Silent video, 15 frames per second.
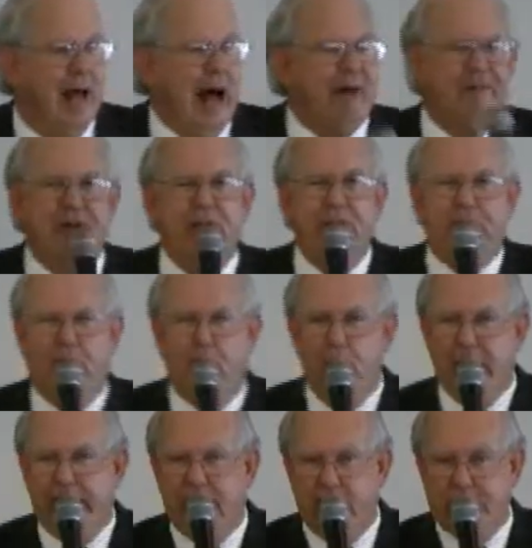I feel the
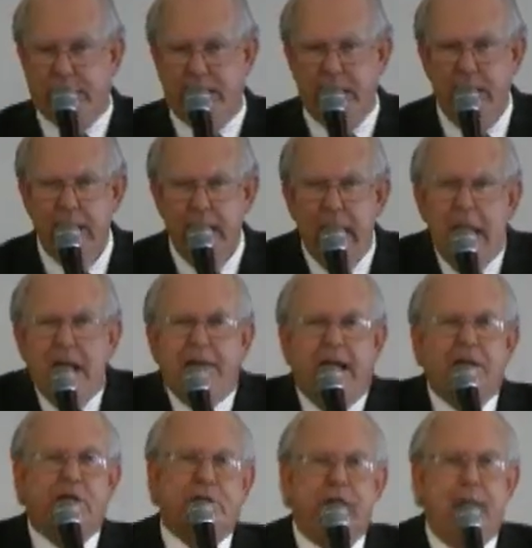Holy Ghost here.
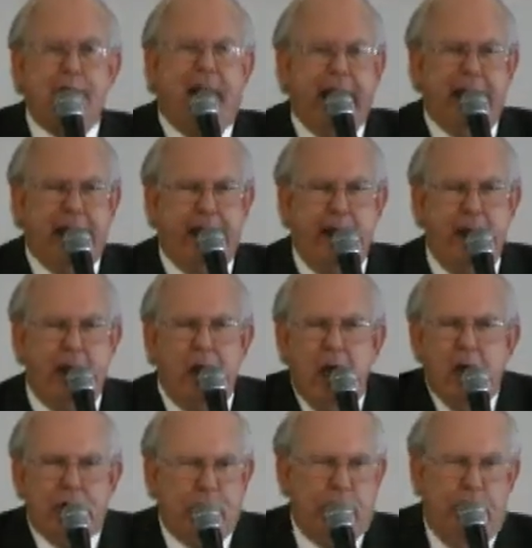There's somebody here
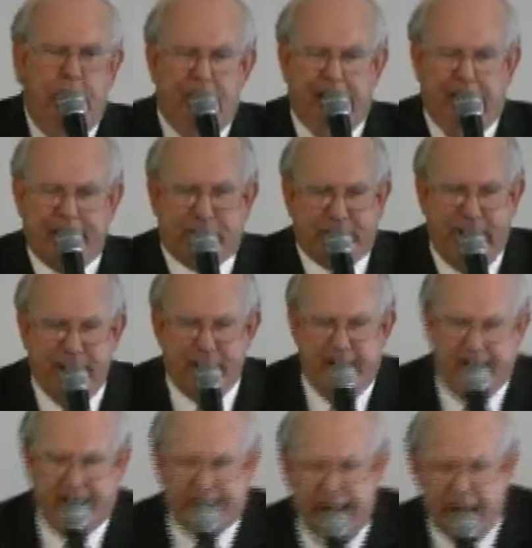you uh, have said
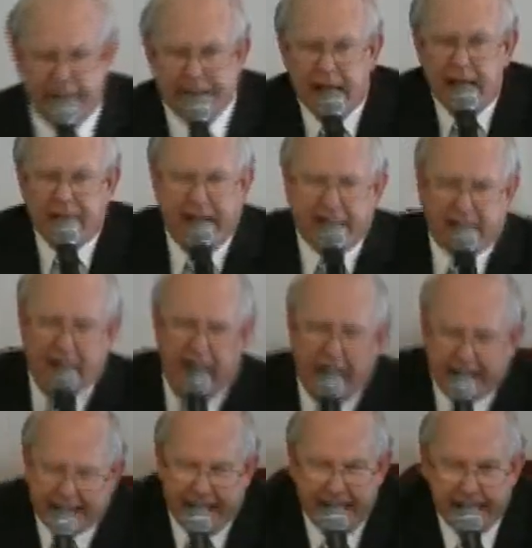many times that
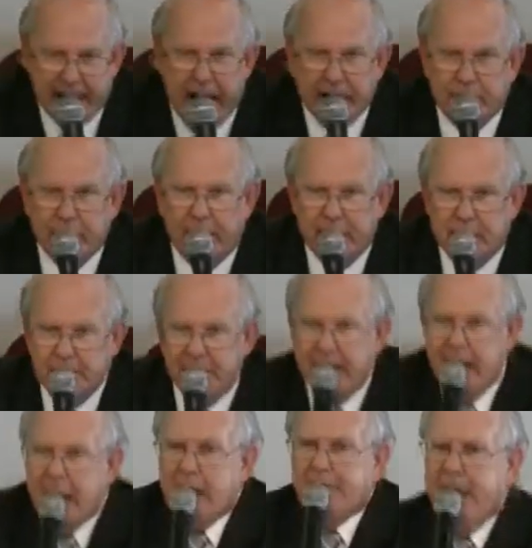God cannot touch me.
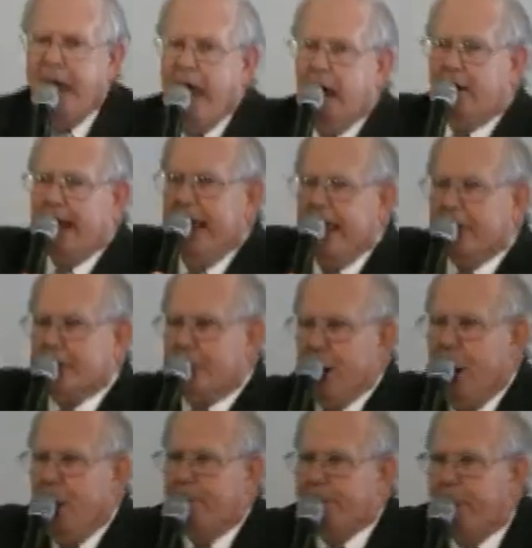There is
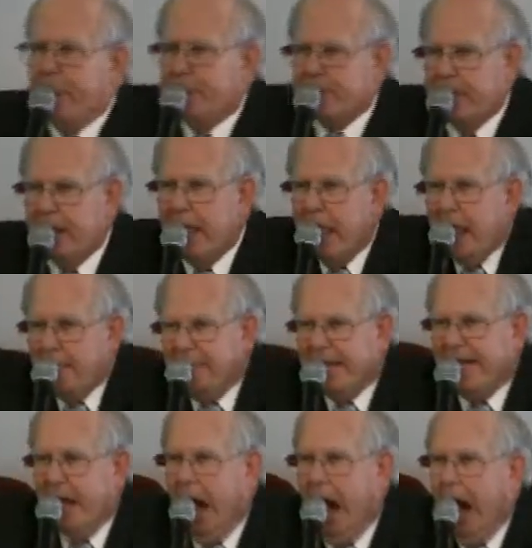no person
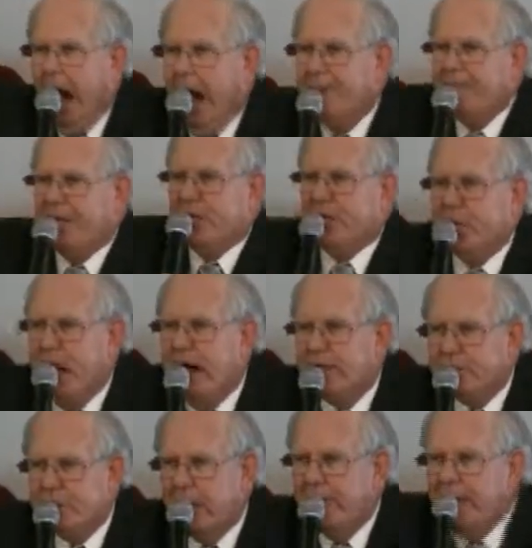beyond the
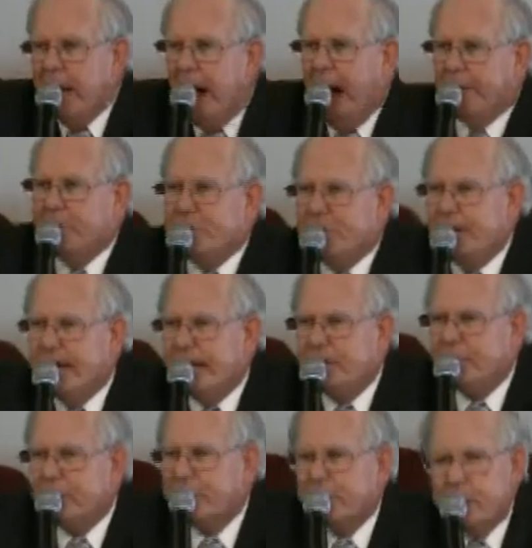touch of
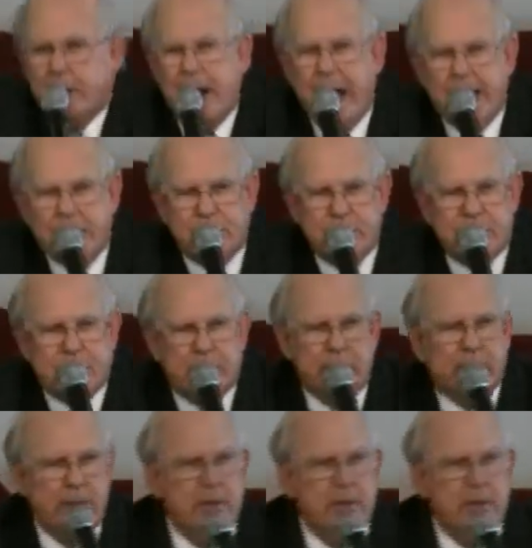Jesus Christ.